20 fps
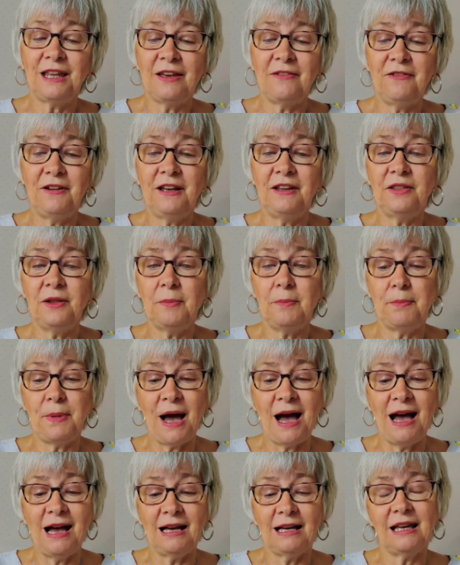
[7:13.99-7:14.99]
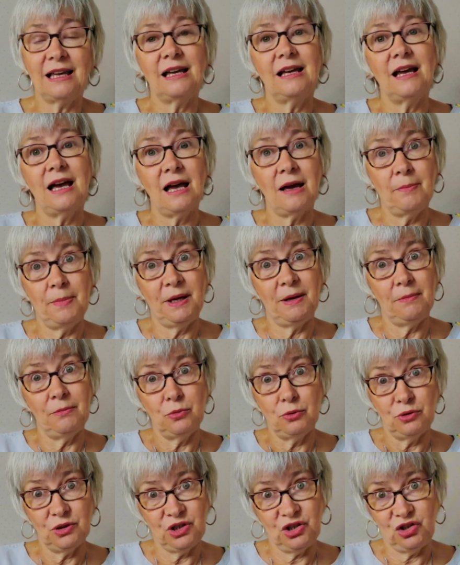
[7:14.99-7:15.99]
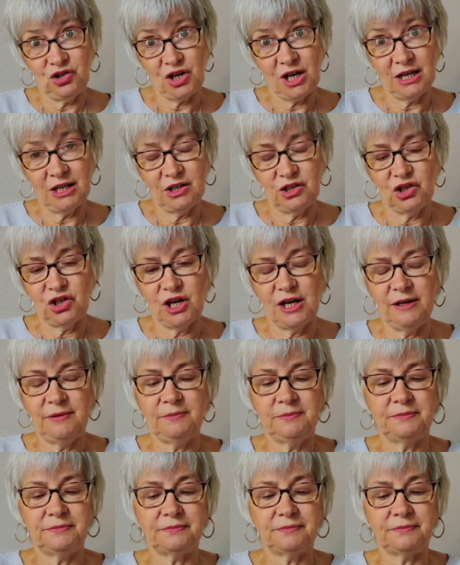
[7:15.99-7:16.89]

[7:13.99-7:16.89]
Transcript: giving the bag a bit more structure.